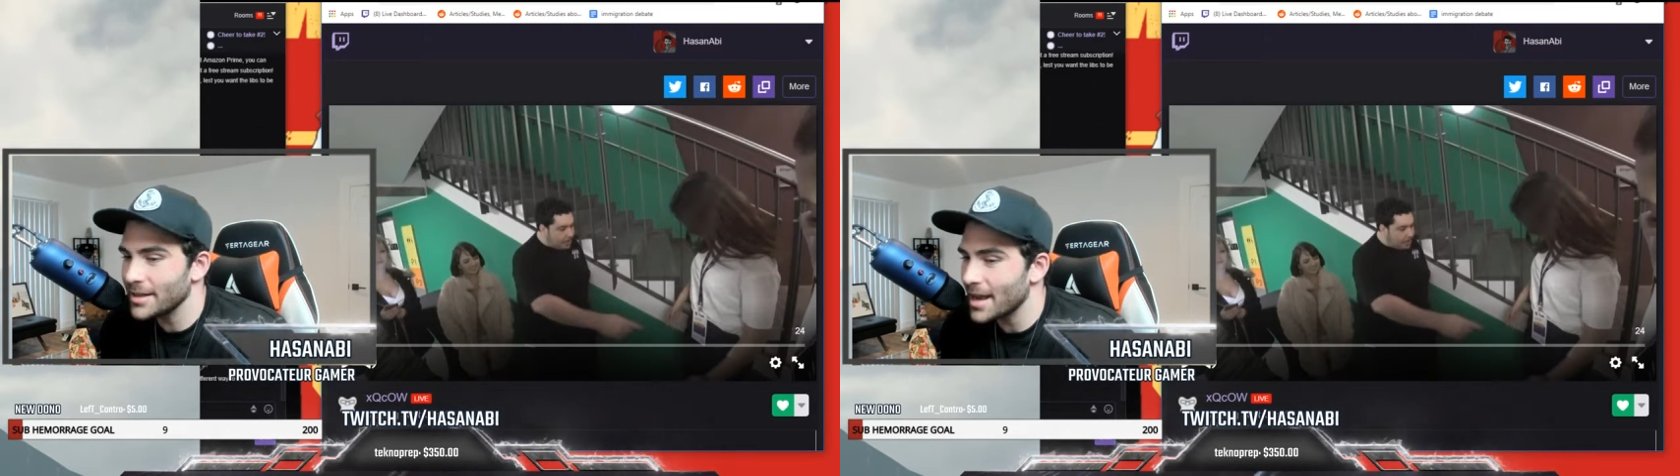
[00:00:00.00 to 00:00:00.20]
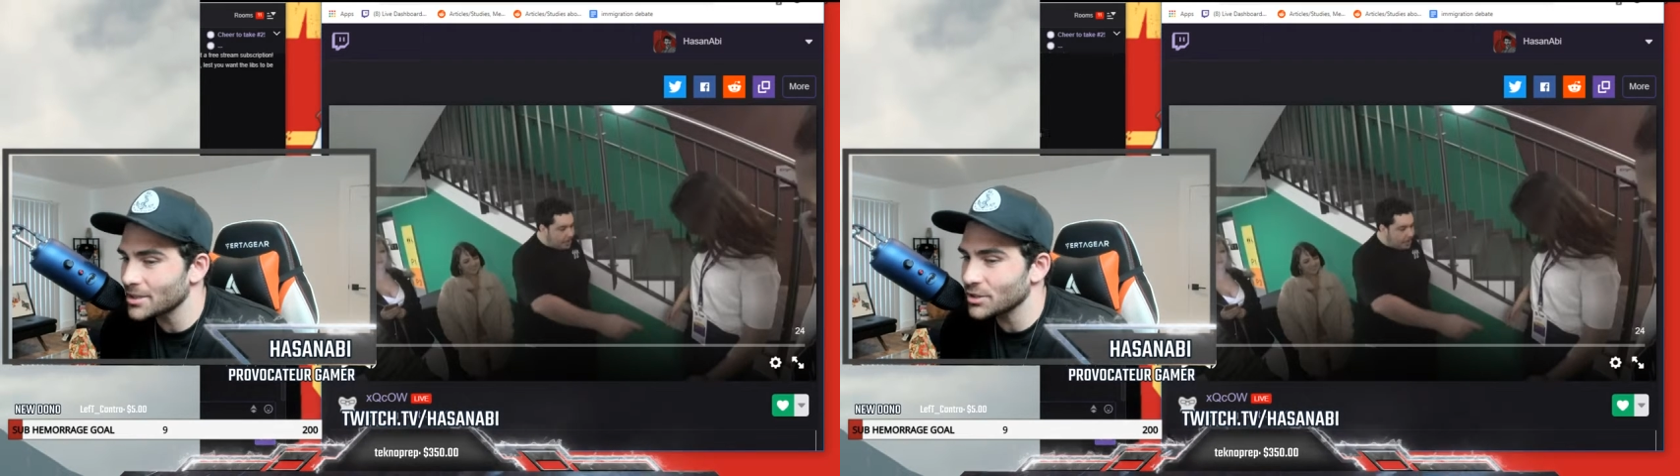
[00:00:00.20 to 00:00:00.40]

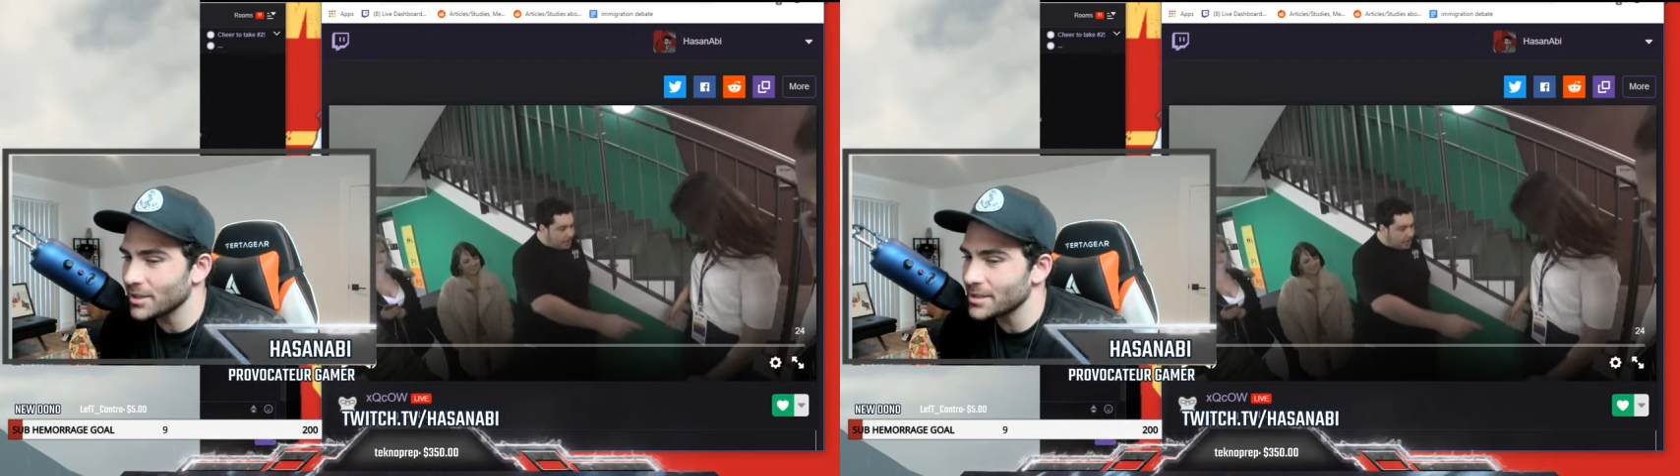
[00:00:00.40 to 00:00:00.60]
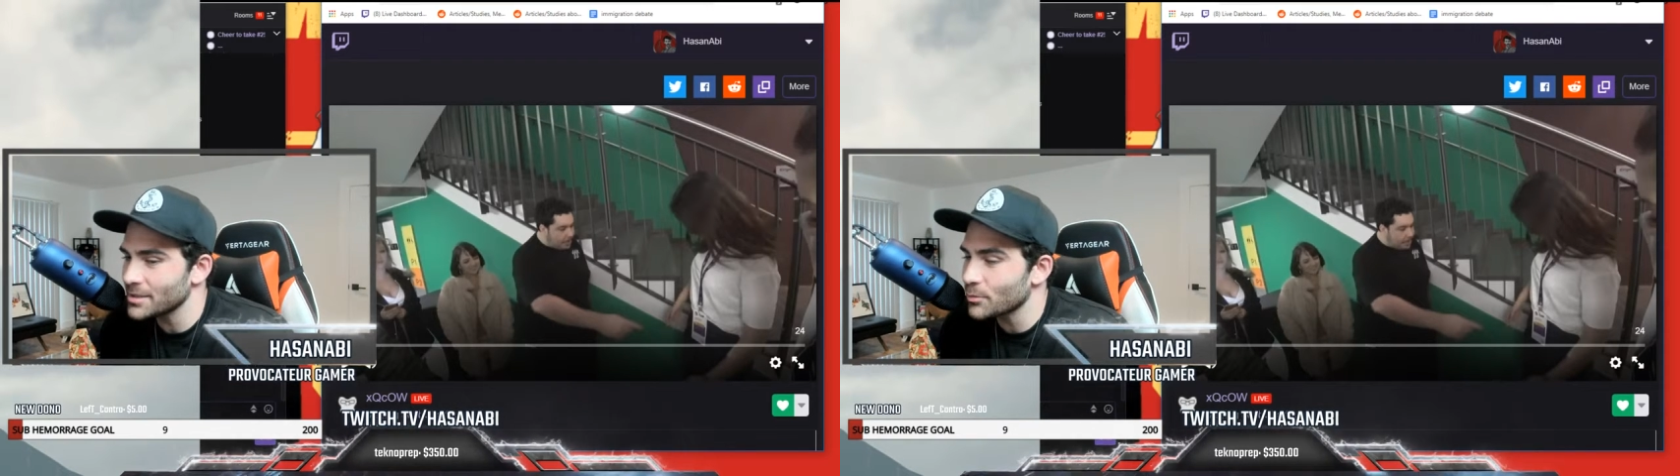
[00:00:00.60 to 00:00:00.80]
he
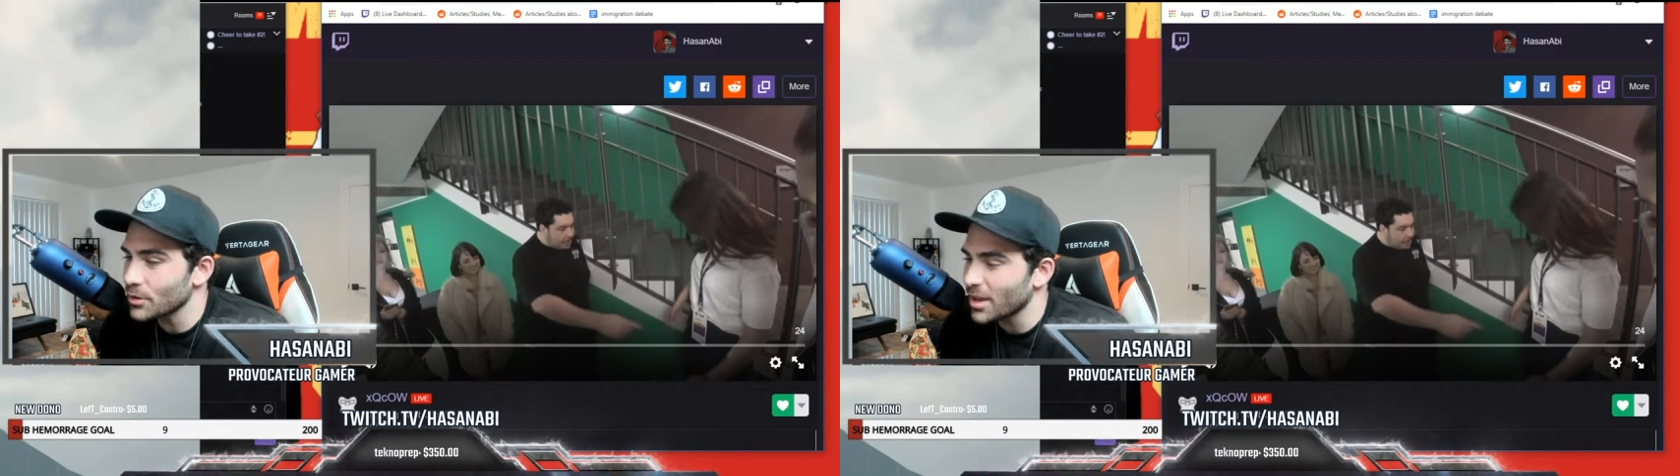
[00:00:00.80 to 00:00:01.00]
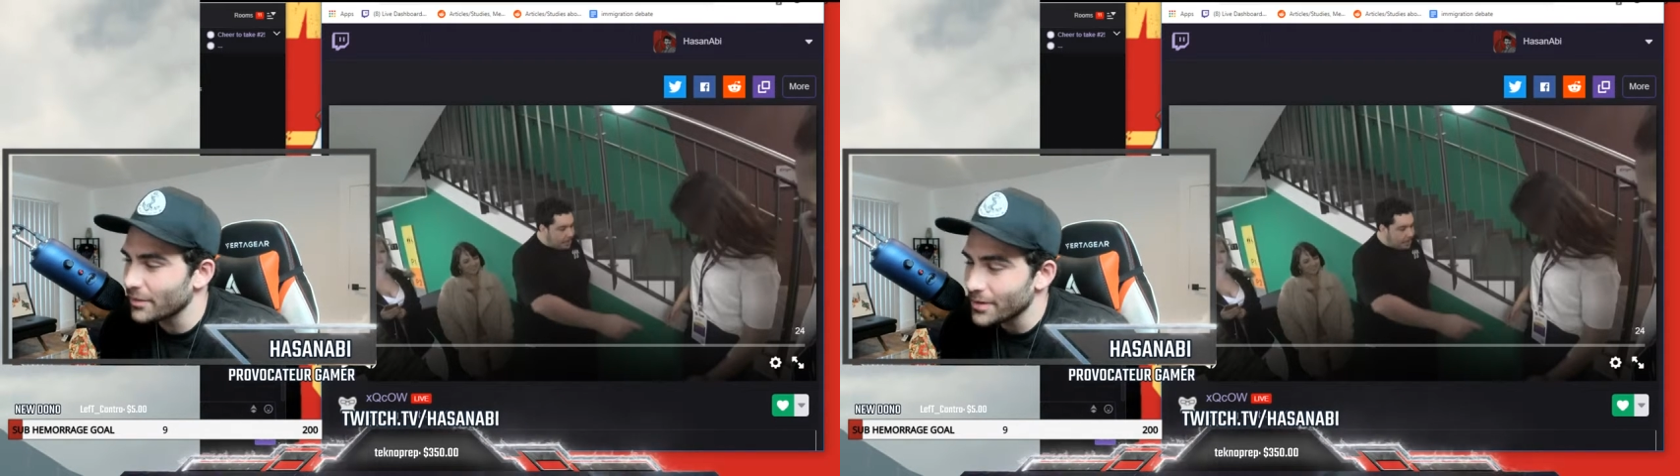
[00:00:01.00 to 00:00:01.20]
actually is in
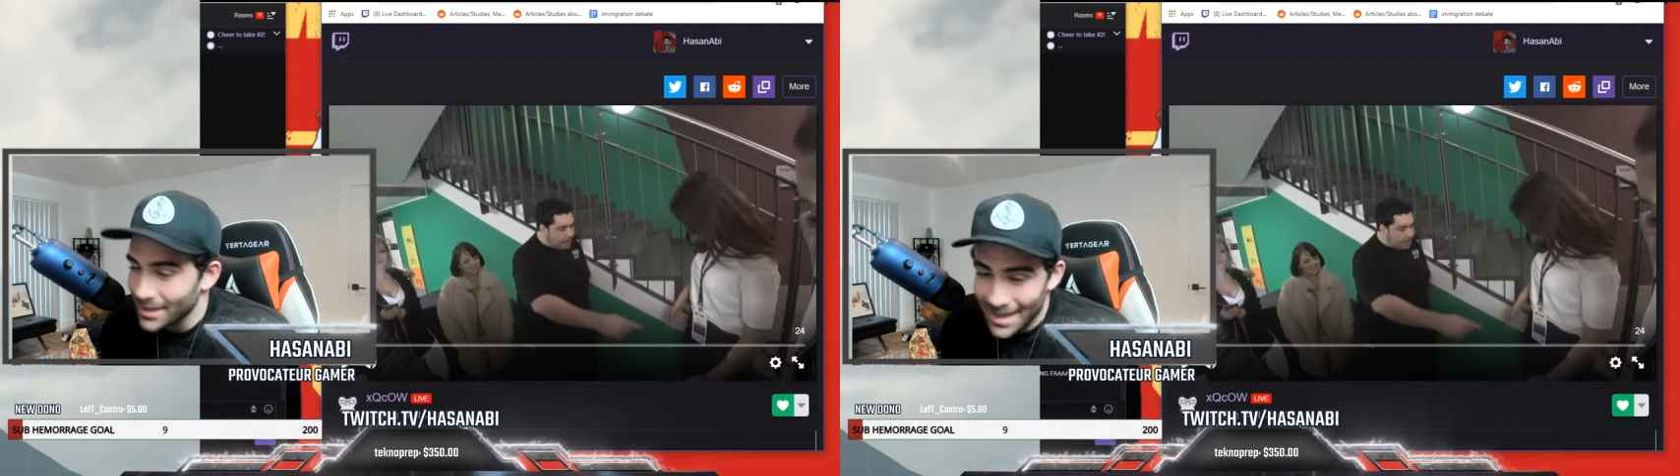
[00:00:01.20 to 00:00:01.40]
real life.